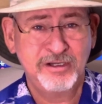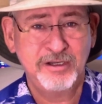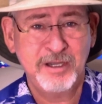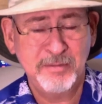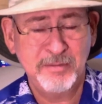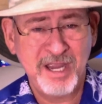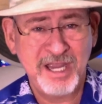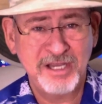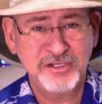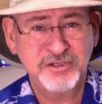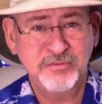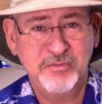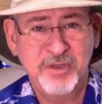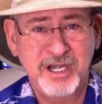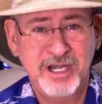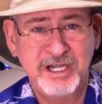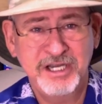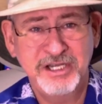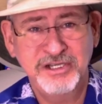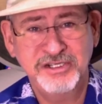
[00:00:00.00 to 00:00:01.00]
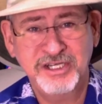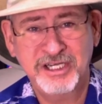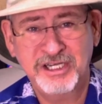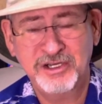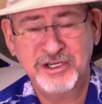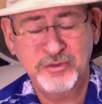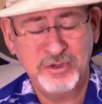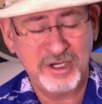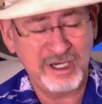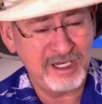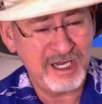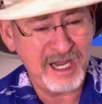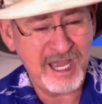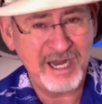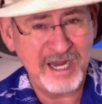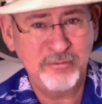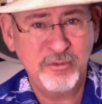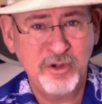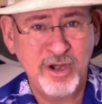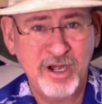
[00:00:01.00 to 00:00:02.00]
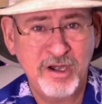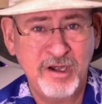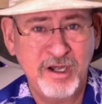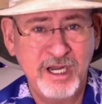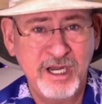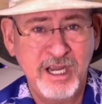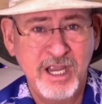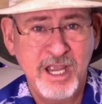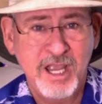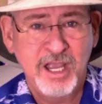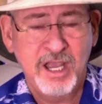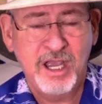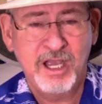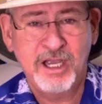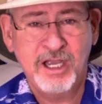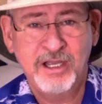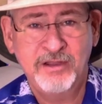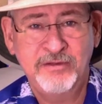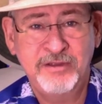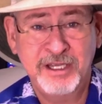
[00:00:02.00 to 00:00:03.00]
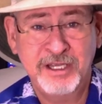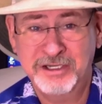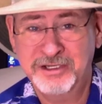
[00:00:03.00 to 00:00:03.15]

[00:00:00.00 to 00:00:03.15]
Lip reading: clubhouse amenities include a library, the